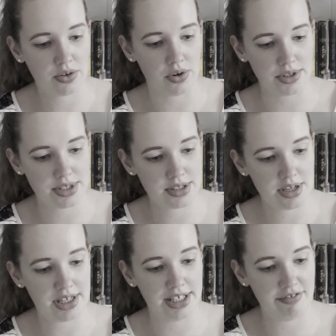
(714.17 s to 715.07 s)
gods
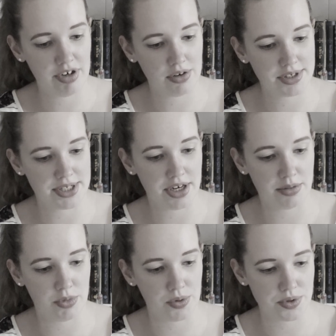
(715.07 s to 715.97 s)
live alongside
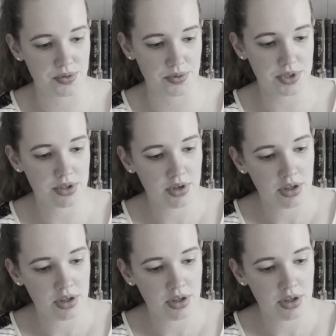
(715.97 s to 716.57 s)
mortals.